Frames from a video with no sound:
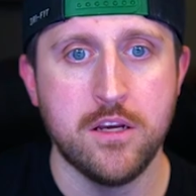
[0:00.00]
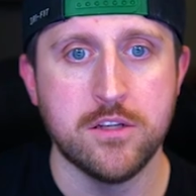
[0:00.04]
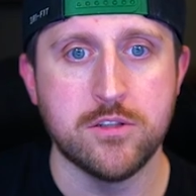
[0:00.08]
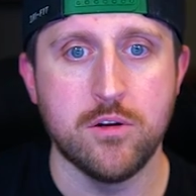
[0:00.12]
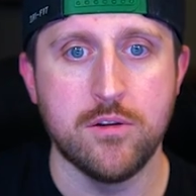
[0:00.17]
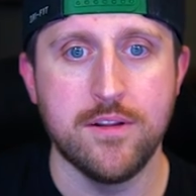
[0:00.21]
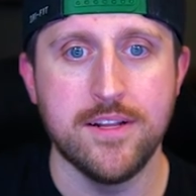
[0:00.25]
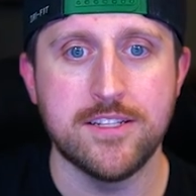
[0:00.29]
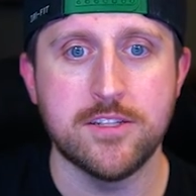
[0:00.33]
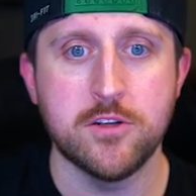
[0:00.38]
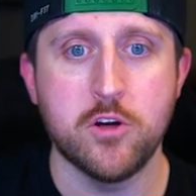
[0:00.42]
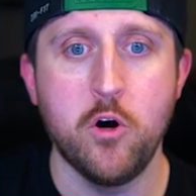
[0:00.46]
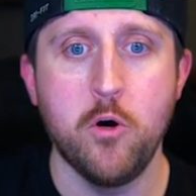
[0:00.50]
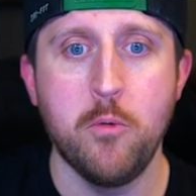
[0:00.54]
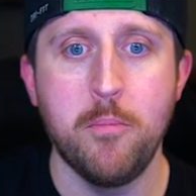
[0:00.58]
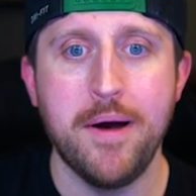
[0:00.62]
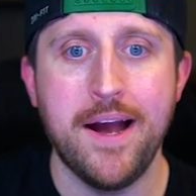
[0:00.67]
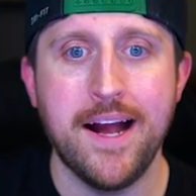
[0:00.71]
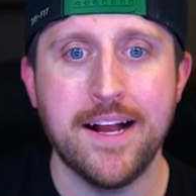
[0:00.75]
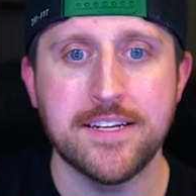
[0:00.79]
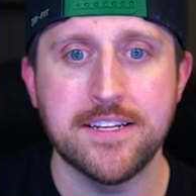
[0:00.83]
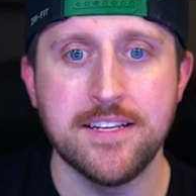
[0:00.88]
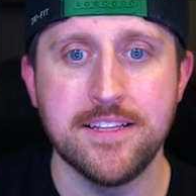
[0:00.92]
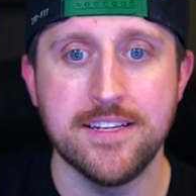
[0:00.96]
So let's go
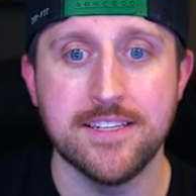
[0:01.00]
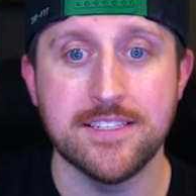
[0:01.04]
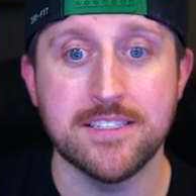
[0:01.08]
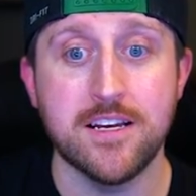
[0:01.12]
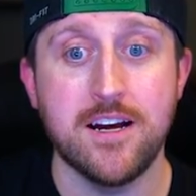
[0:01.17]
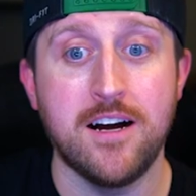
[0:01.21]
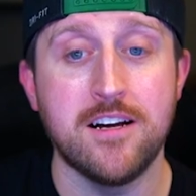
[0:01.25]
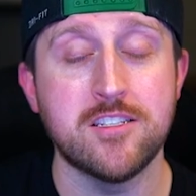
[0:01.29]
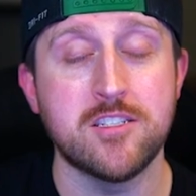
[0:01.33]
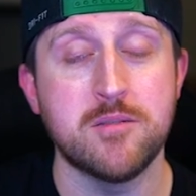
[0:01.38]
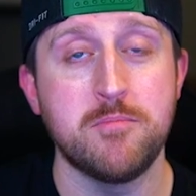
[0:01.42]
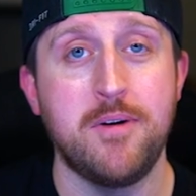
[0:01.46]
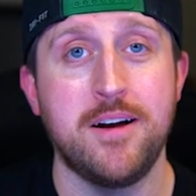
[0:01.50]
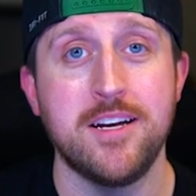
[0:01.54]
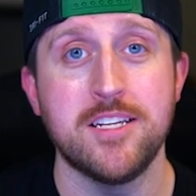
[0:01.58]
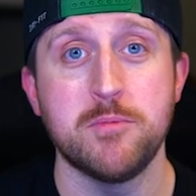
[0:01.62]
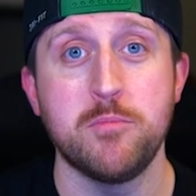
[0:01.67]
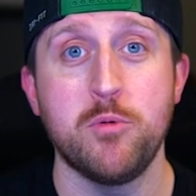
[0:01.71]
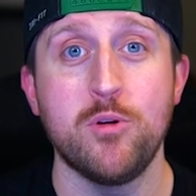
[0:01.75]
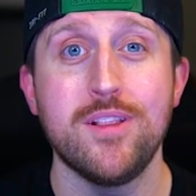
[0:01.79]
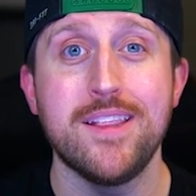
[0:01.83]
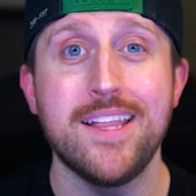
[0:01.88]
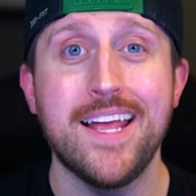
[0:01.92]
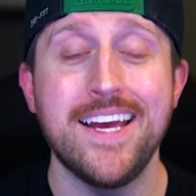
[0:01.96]
back to this
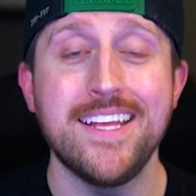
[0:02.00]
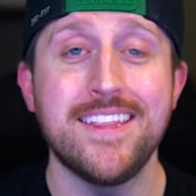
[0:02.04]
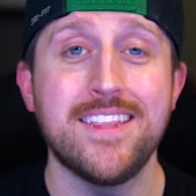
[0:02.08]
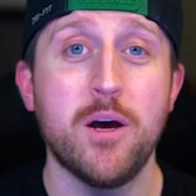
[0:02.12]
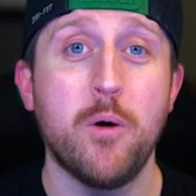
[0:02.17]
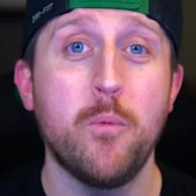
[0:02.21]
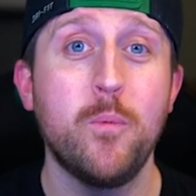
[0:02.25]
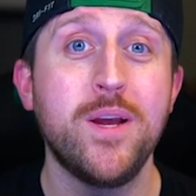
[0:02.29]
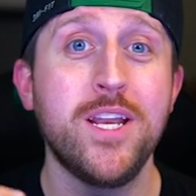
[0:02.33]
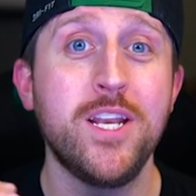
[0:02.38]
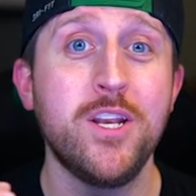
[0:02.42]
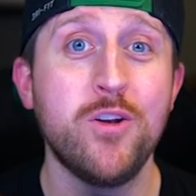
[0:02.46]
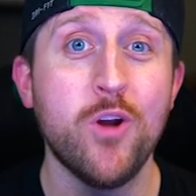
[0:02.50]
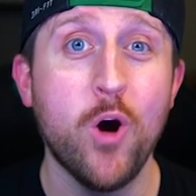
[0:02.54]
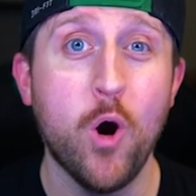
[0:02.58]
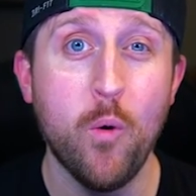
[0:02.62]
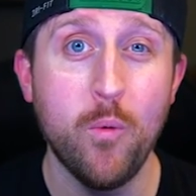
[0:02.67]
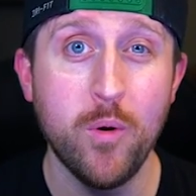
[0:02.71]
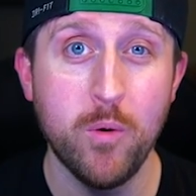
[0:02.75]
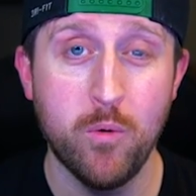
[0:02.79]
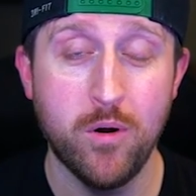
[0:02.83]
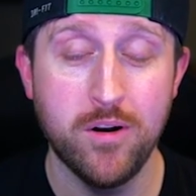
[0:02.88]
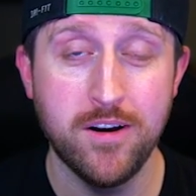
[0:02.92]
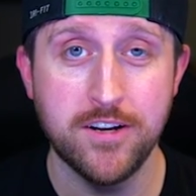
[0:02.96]
customizable light that we know
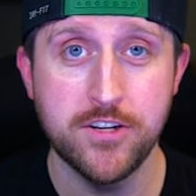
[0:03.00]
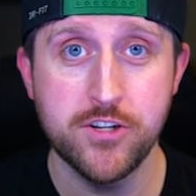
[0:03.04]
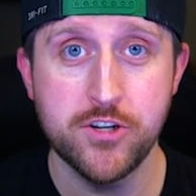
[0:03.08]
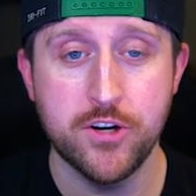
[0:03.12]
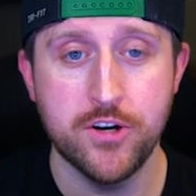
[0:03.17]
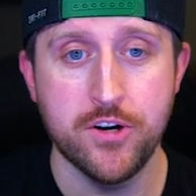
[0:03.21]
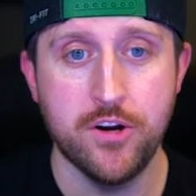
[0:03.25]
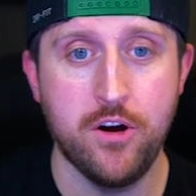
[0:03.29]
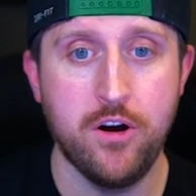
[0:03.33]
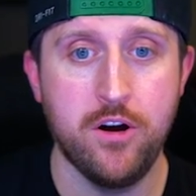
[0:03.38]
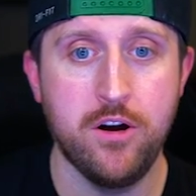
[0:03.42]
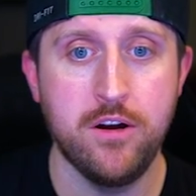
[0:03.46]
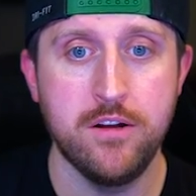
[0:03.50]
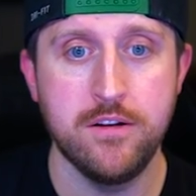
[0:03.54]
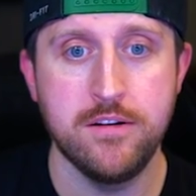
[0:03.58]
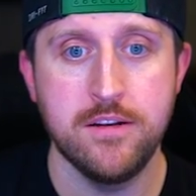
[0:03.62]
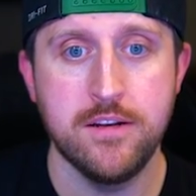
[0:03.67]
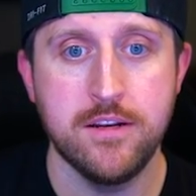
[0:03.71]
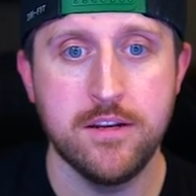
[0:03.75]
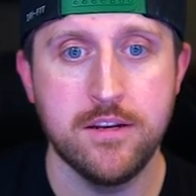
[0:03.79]
we wanna turn on,